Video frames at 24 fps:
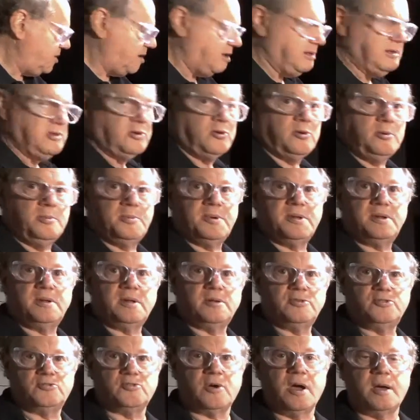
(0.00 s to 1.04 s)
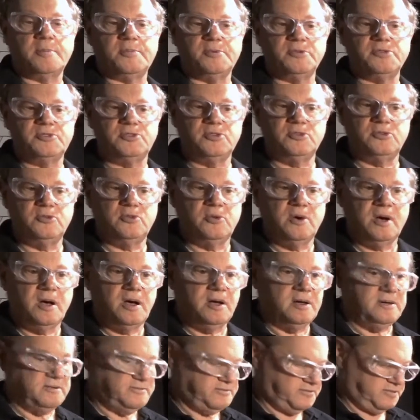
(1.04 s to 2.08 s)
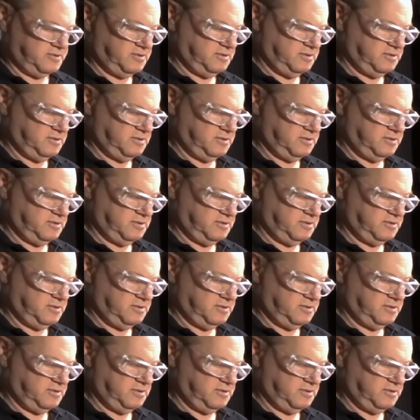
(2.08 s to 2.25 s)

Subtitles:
a little bit, a drop or two of